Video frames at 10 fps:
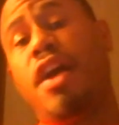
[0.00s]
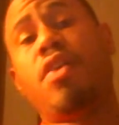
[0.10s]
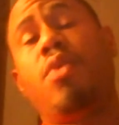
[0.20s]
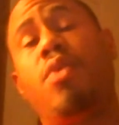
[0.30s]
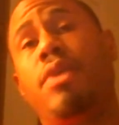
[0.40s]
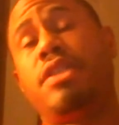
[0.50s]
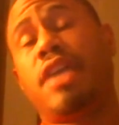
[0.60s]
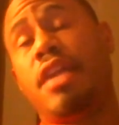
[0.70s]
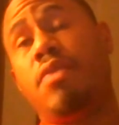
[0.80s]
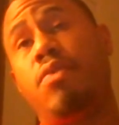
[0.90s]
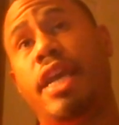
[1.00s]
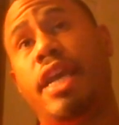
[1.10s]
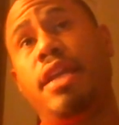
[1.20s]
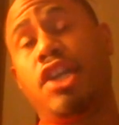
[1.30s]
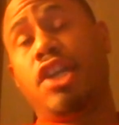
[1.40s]
the other one, which I didn't
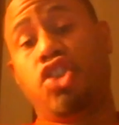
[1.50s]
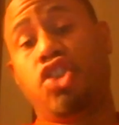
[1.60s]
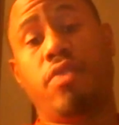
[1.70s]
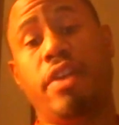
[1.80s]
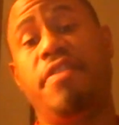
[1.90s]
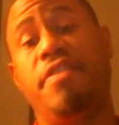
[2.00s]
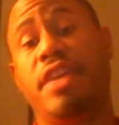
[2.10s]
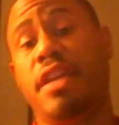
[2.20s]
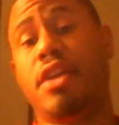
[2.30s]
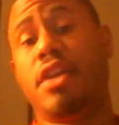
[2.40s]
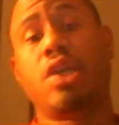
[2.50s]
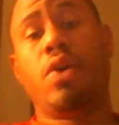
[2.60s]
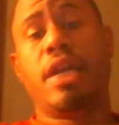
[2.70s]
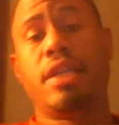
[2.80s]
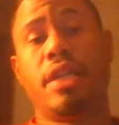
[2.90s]
read, I should have read 15 years ago
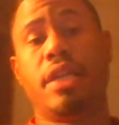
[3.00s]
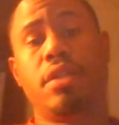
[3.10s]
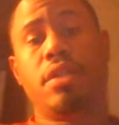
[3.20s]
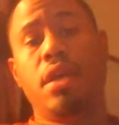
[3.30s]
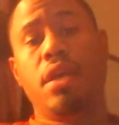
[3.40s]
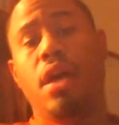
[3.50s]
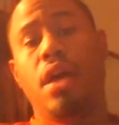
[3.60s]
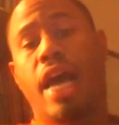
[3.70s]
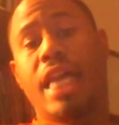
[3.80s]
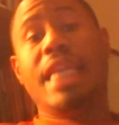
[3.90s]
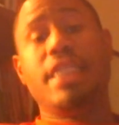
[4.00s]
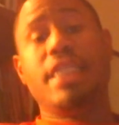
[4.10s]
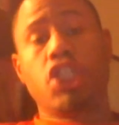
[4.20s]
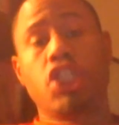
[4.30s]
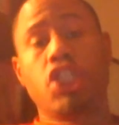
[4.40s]
and I didn't. I
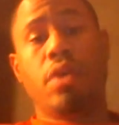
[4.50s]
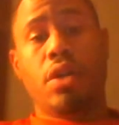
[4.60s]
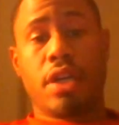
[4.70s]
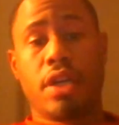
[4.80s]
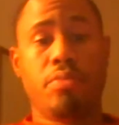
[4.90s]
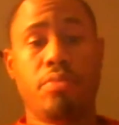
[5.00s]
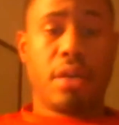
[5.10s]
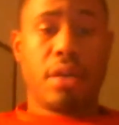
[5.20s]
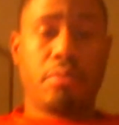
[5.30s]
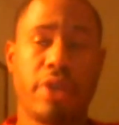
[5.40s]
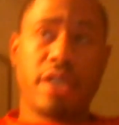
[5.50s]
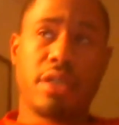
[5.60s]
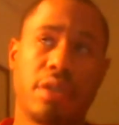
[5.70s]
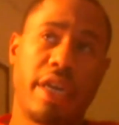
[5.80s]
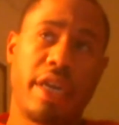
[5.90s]
listened to on audiobook
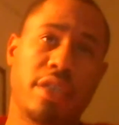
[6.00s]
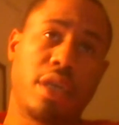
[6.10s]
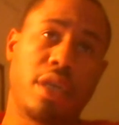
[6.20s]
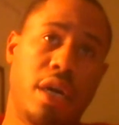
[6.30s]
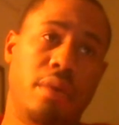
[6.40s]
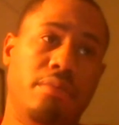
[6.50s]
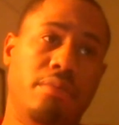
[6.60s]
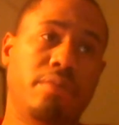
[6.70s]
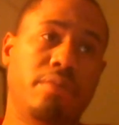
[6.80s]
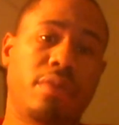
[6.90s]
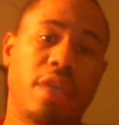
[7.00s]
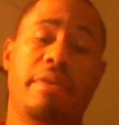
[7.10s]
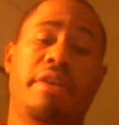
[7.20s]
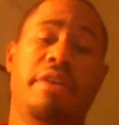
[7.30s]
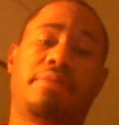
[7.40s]
unabridged is The
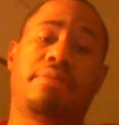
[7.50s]
E-Myth.